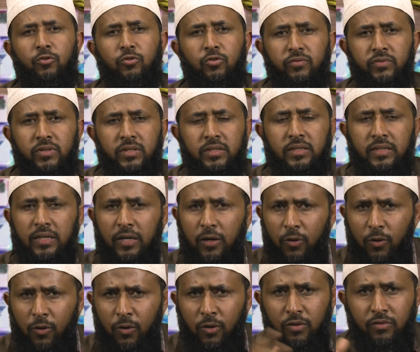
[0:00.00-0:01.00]
of it.
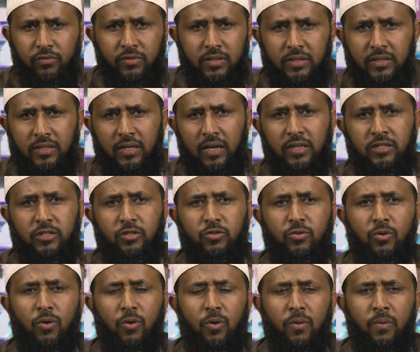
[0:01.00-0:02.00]
All of it has to
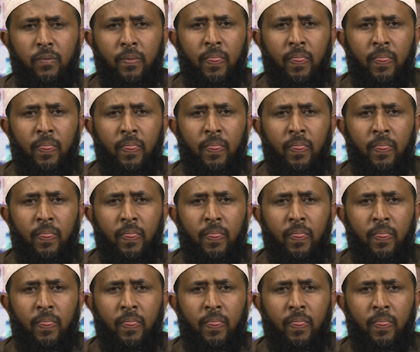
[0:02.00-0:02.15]
go.